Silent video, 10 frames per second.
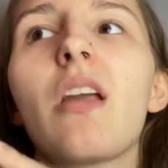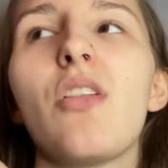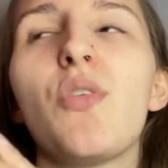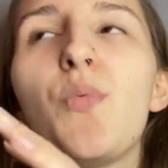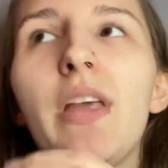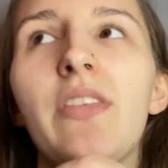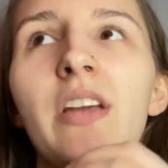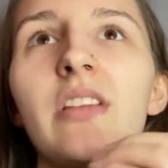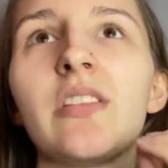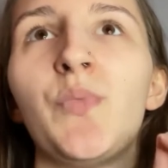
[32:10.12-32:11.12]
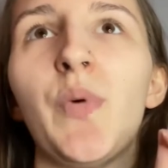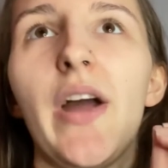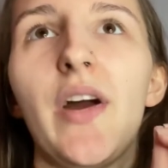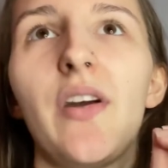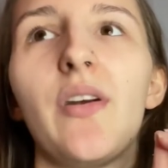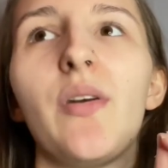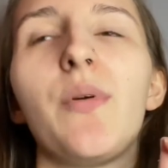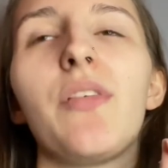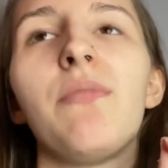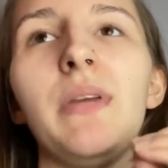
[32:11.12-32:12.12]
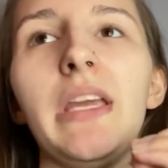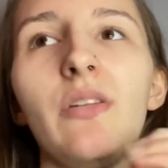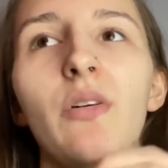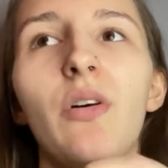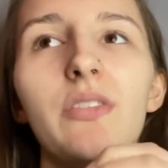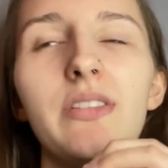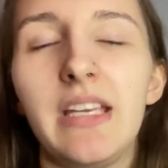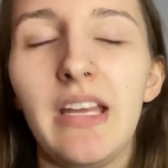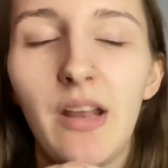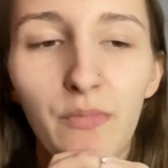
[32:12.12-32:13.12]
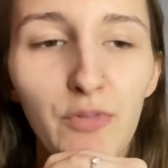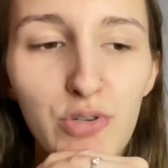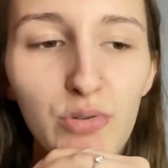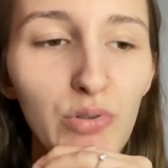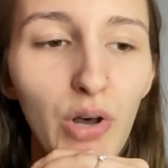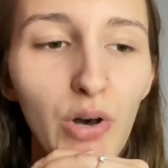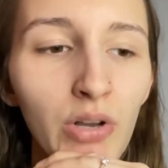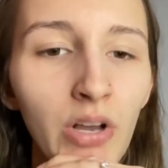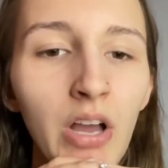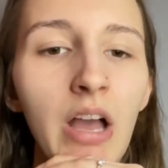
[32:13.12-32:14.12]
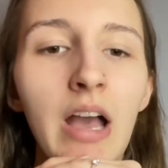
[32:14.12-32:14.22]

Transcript: the way things were with me not seeing him for so long,